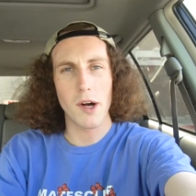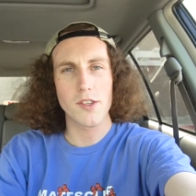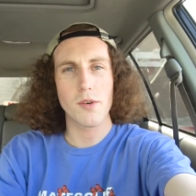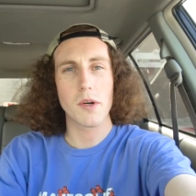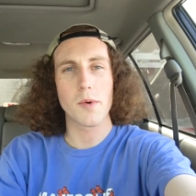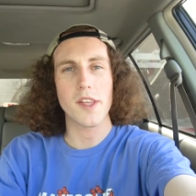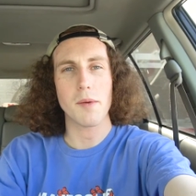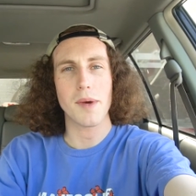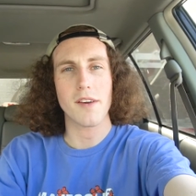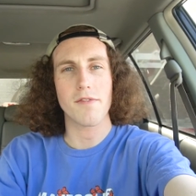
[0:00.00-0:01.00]
also a
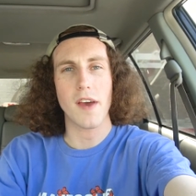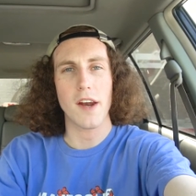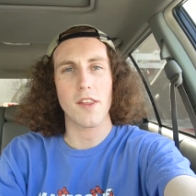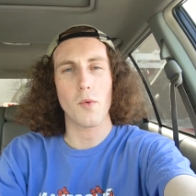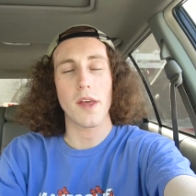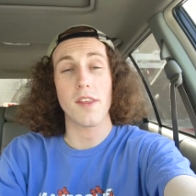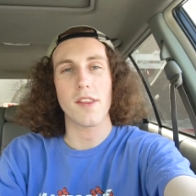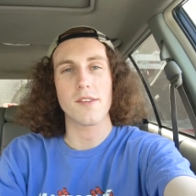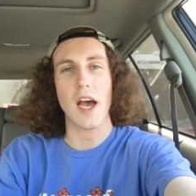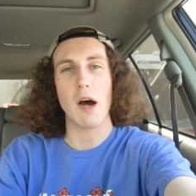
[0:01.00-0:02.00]
really big fan of the way that
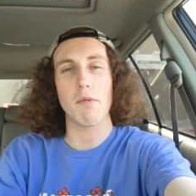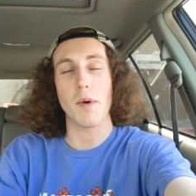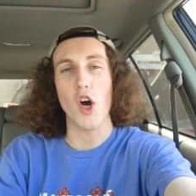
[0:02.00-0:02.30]
this album